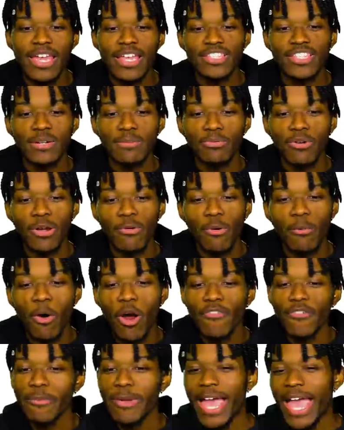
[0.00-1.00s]
to the point where
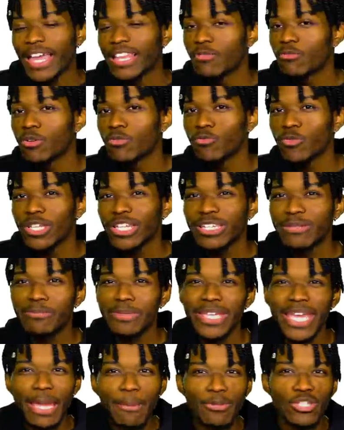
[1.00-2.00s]
Marvin Bagley wouldn't really
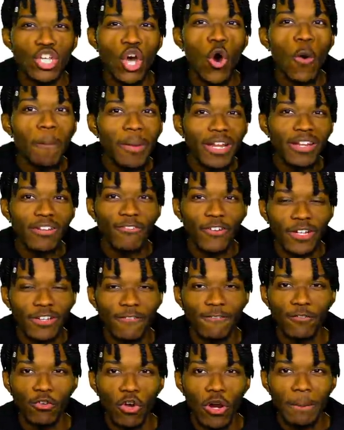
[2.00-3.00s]
be able to open the
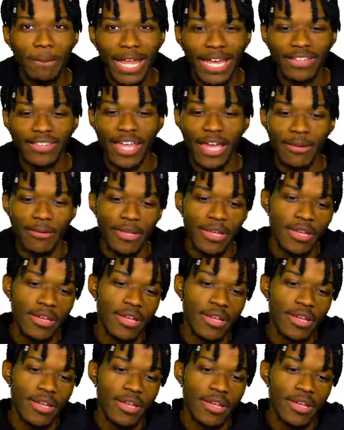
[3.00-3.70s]
floor up like that.